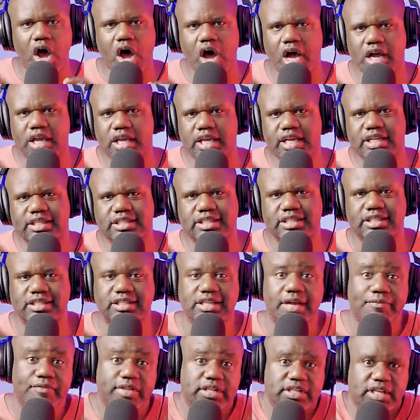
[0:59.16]
August,
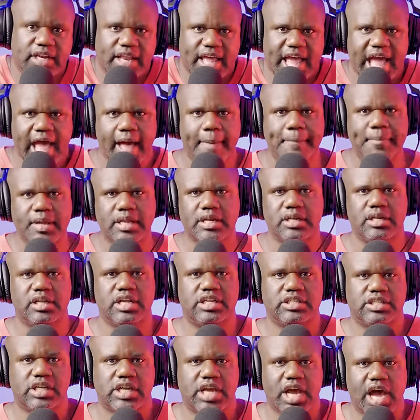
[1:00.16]
something's gonna happen
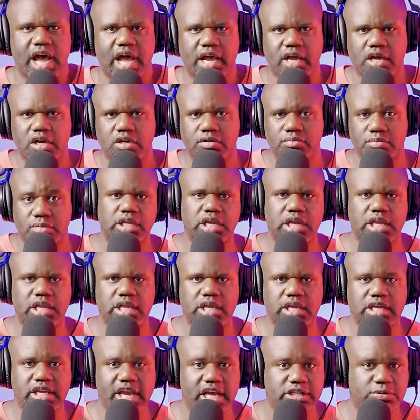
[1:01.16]
in Chicago. Can
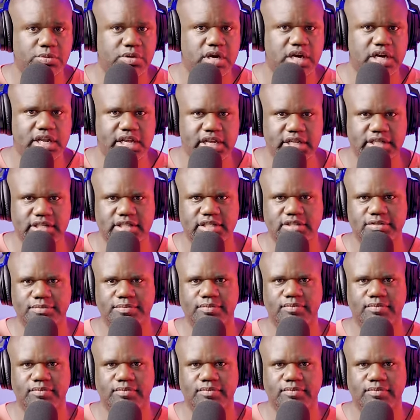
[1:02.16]
you guess what it is?